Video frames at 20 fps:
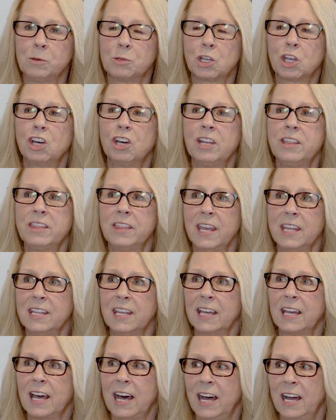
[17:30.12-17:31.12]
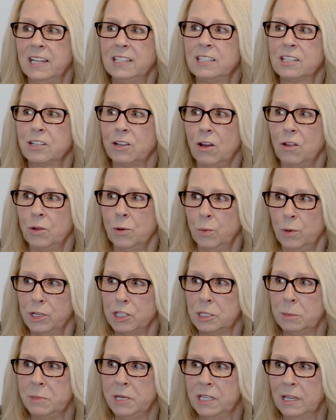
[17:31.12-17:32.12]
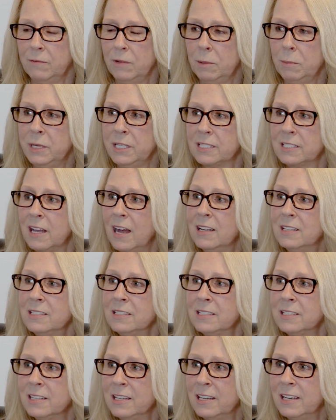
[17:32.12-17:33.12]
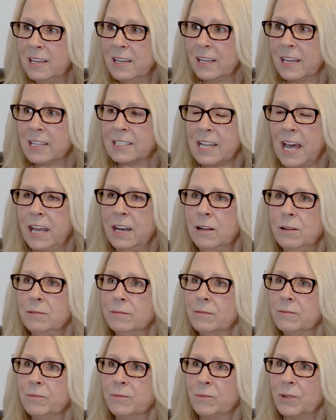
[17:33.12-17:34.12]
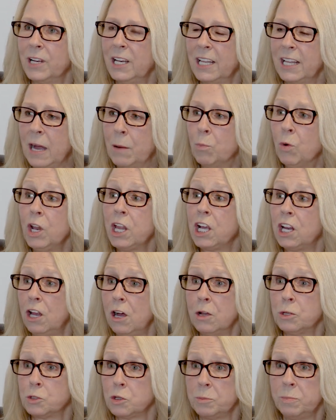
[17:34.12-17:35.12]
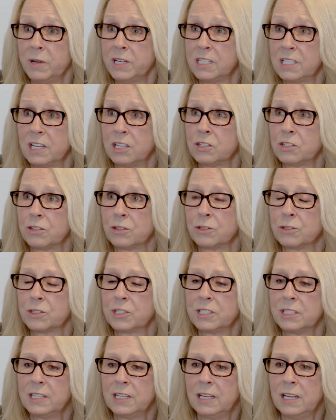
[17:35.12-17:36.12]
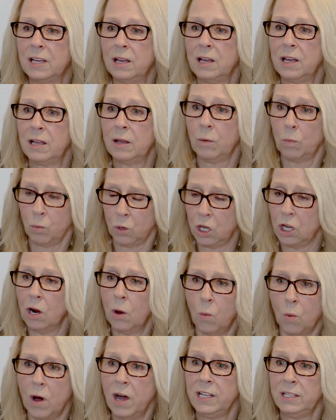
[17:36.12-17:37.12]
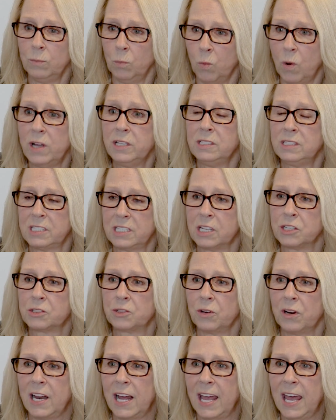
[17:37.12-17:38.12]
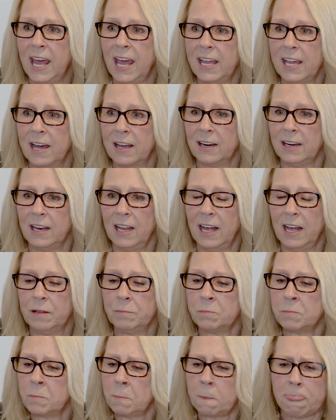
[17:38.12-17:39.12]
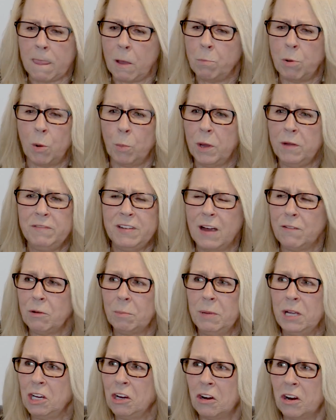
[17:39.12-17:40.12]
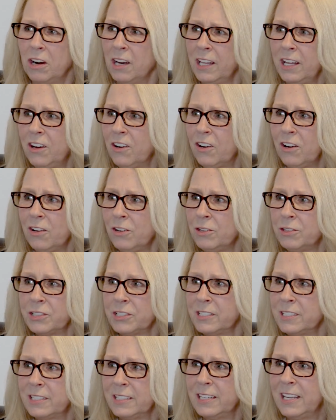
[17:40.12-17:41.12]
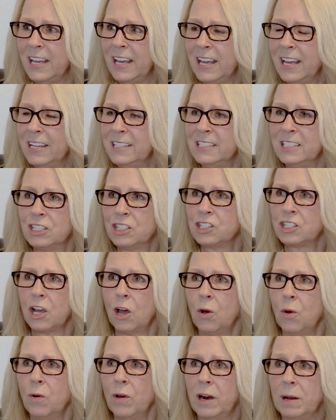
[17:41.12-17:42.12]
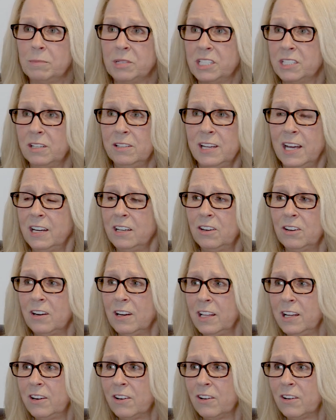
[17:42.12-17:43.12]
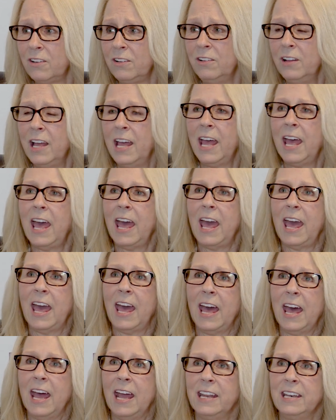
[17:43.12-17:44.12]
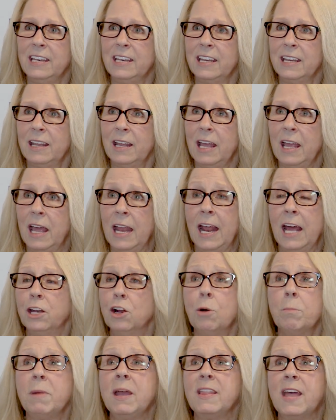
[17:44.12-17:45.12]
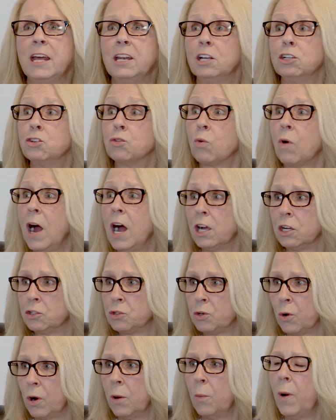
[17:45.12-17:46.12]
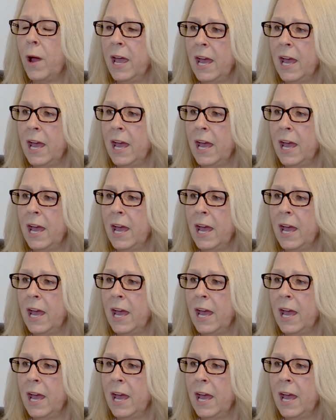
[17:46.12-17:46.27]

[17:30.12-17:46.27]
was a good thing that God saw the wisdom in giving me sons. Because I'm really close with my sisters. Mm-hmm. One sister and I hang out a lot, but we've never been girly girls. Mm-hmm. And I'm still not a girly girl. And I don't mean that in a derogatory way.